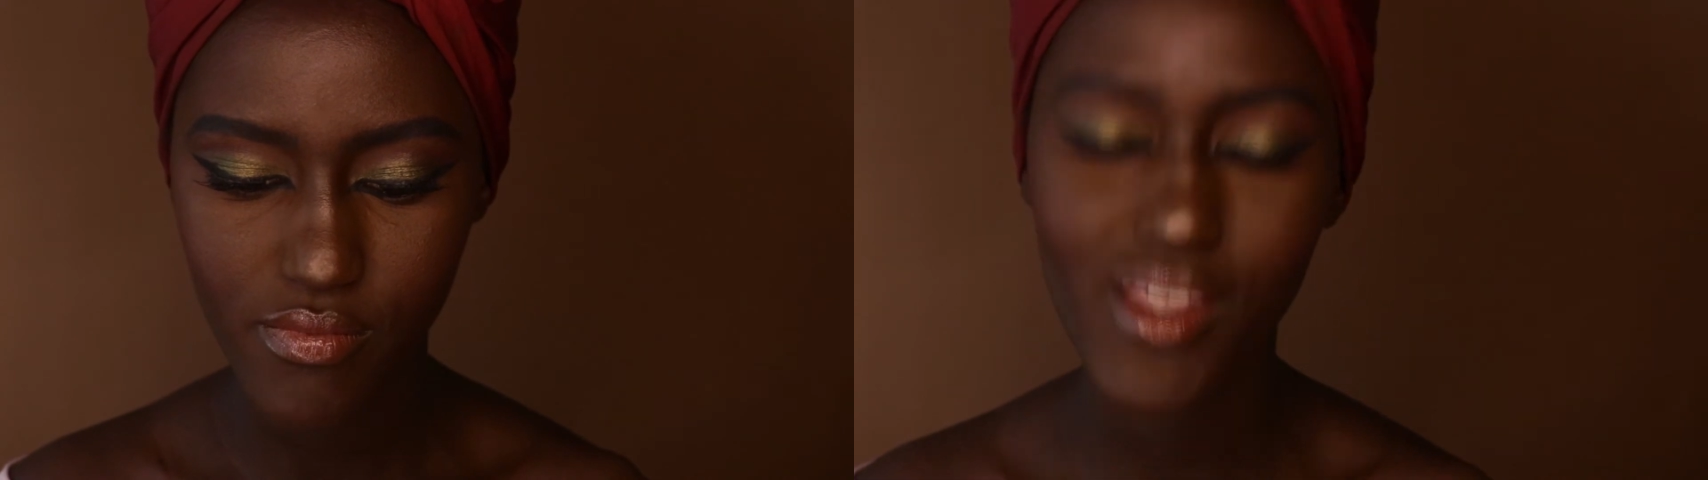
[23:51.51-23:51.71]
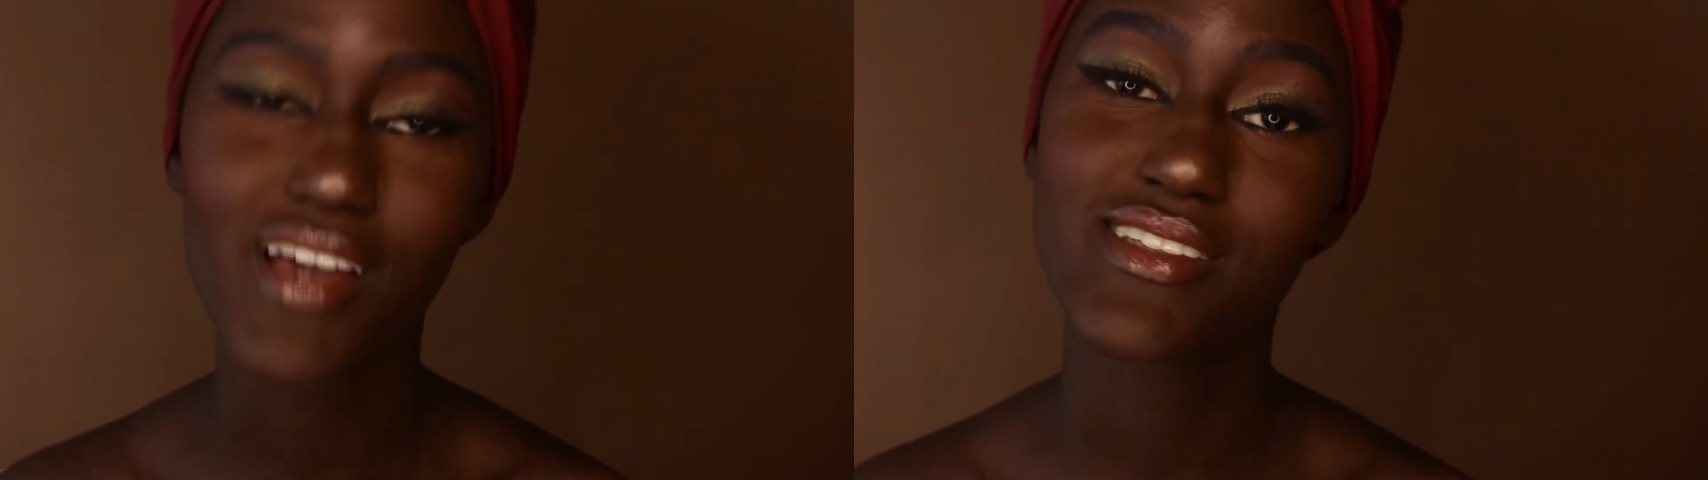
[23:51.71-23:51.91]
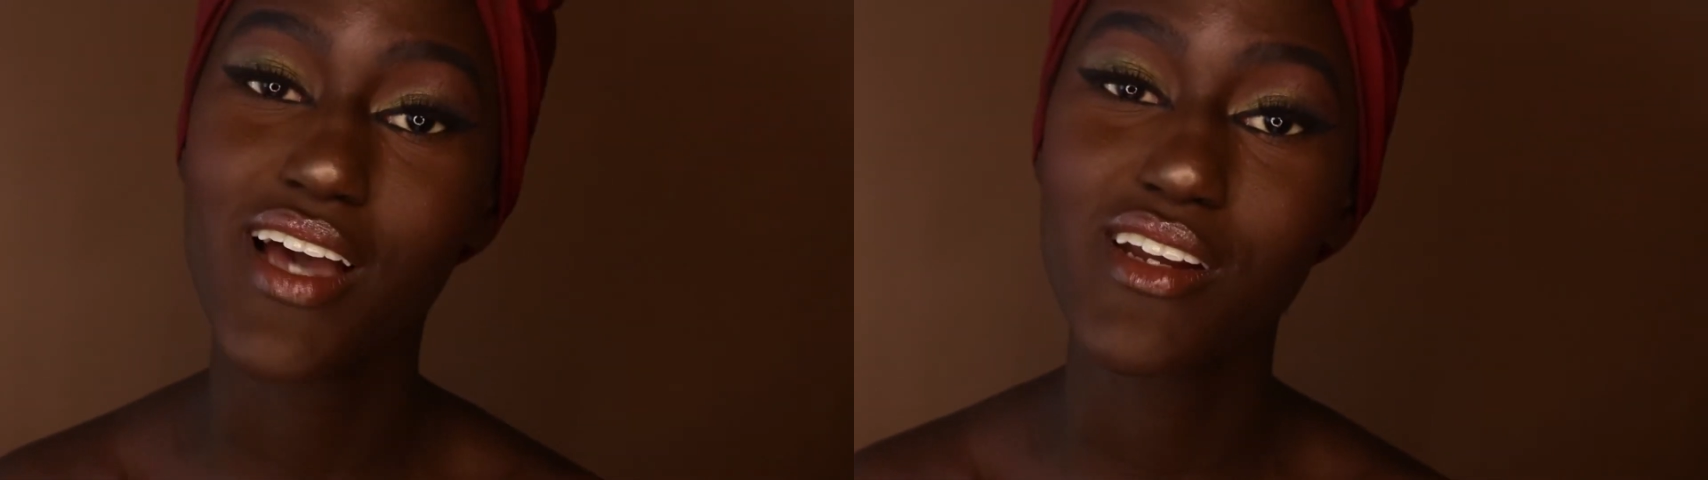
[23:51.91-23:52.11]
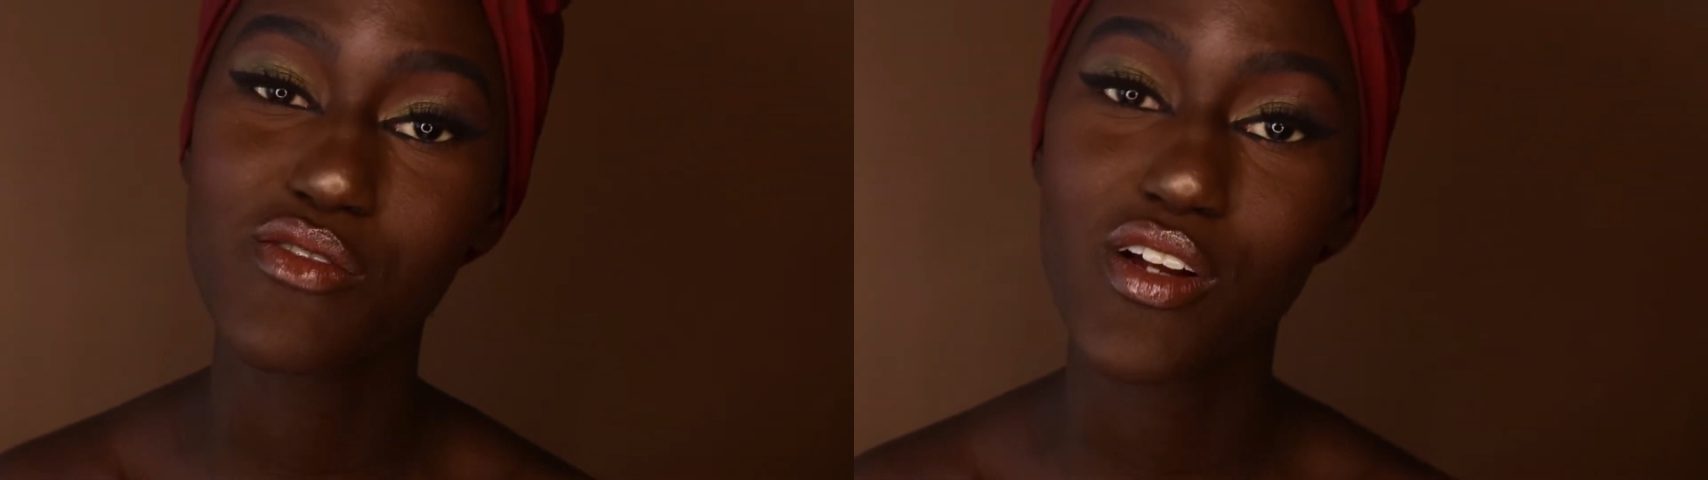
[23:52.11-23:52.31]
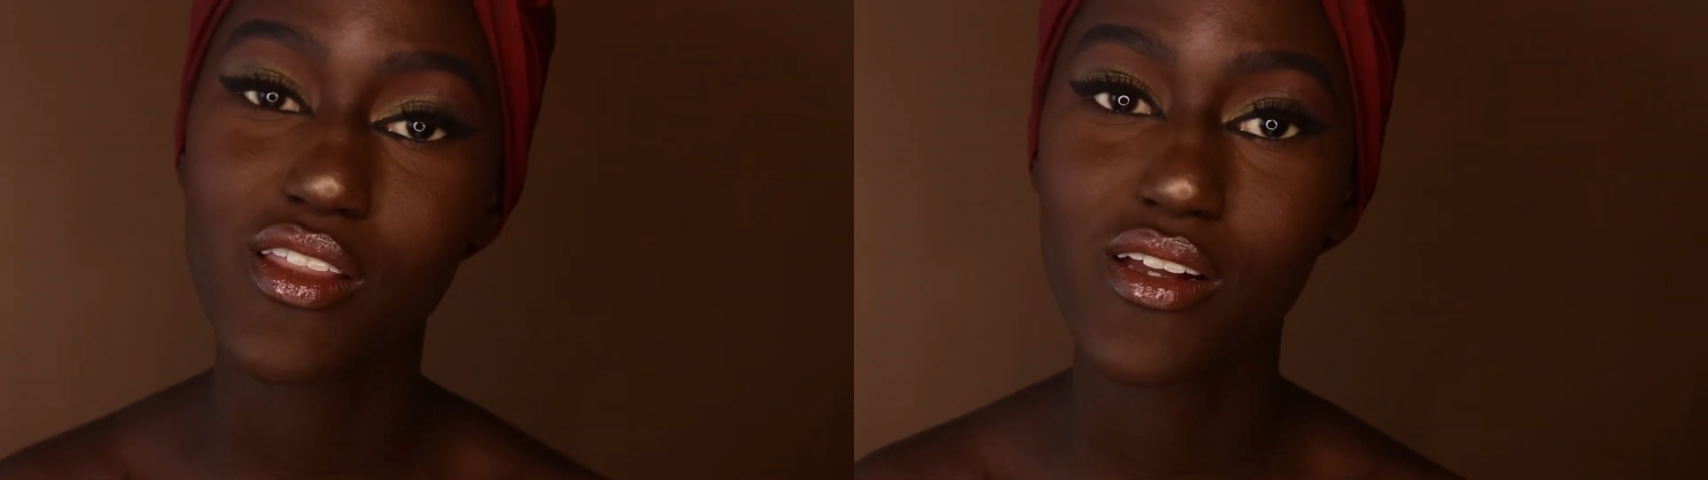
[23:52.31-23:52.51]
yeah, it's kind of
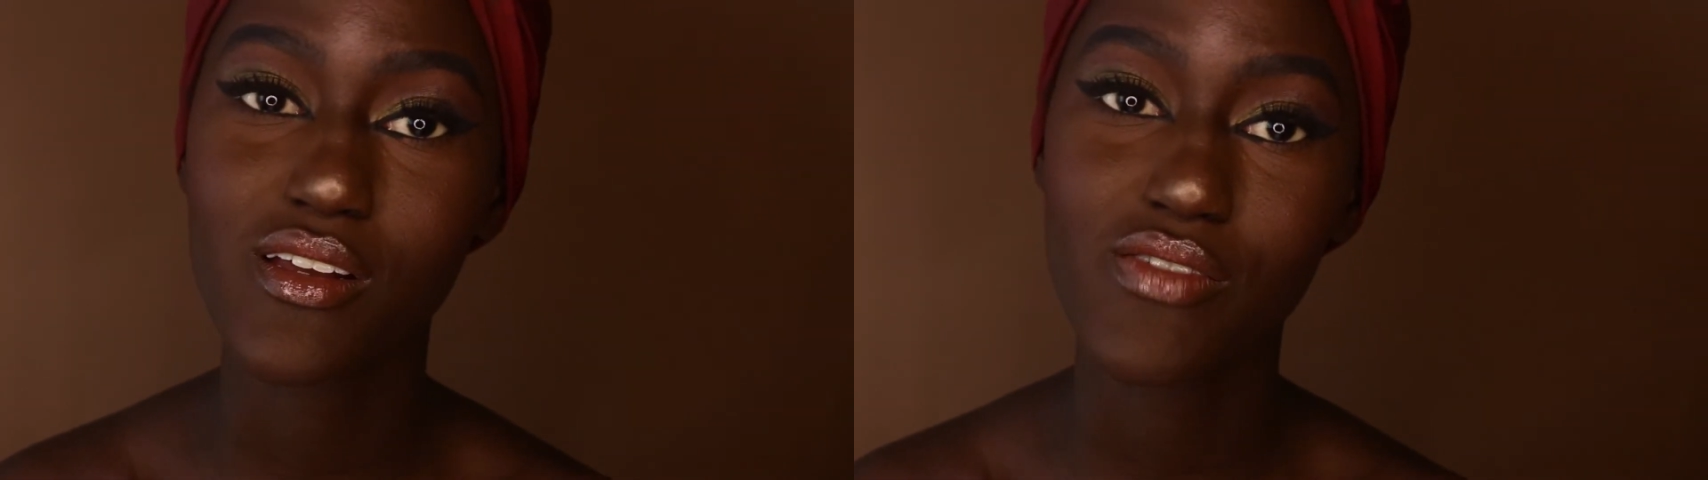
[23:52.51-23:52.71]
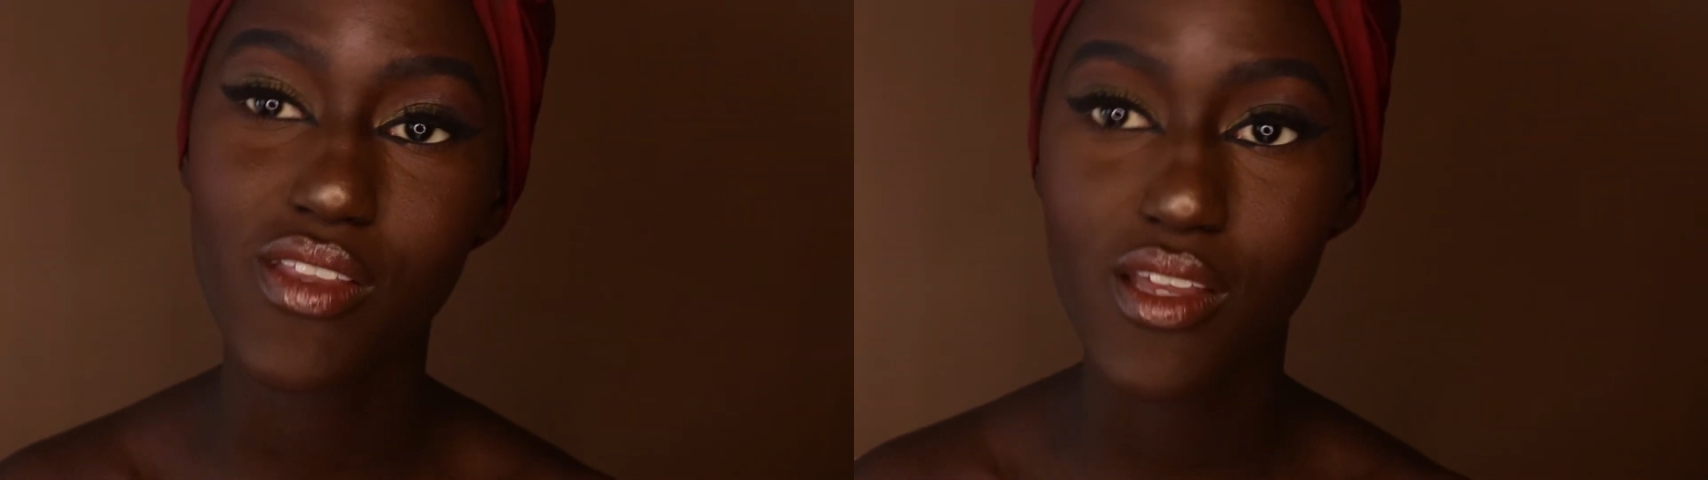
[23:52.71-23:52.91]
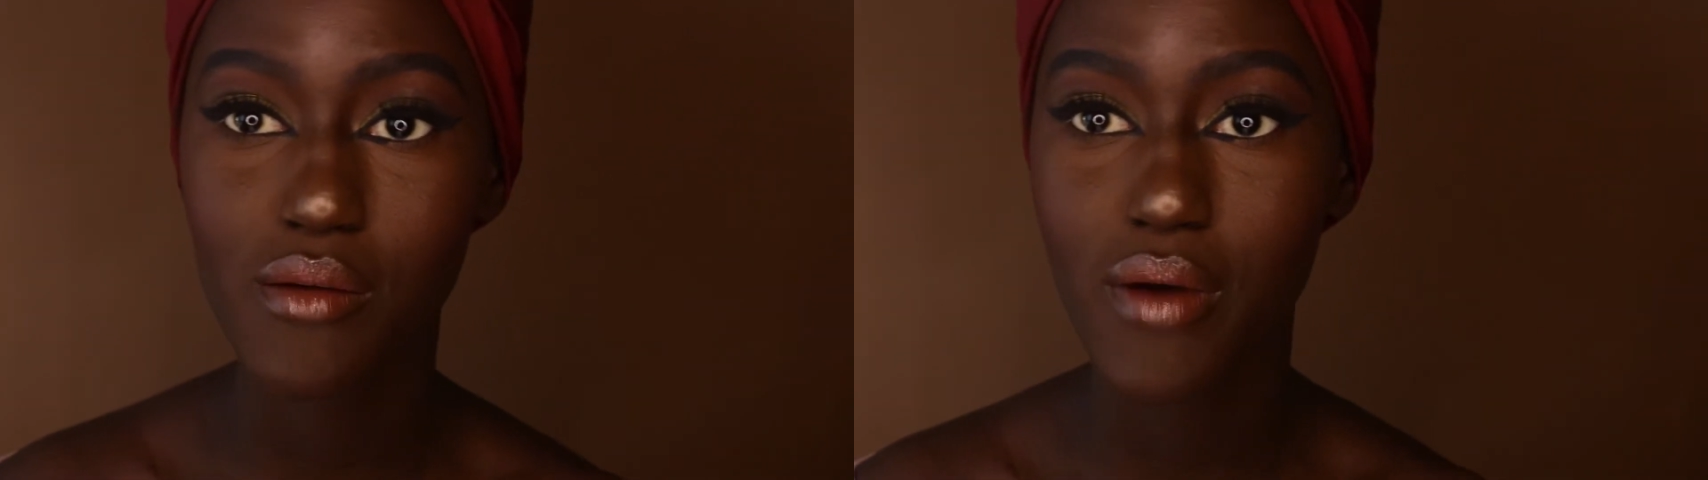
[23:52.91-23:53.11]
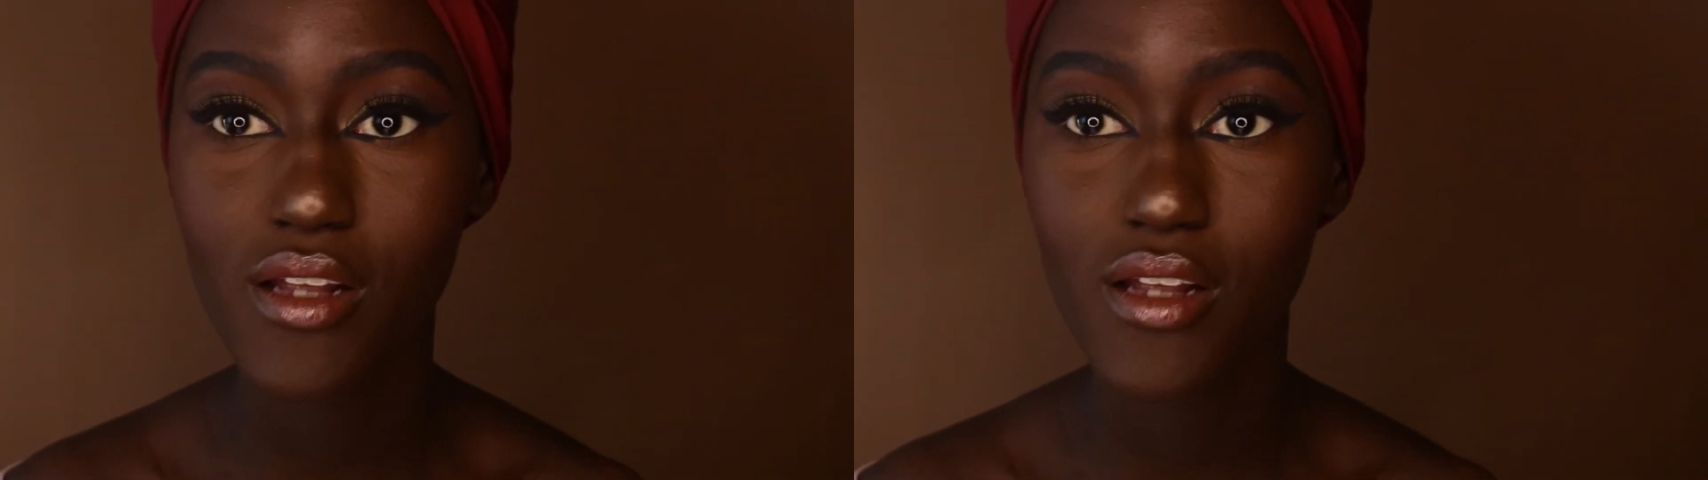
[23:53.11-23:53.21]
worth it if you think about it.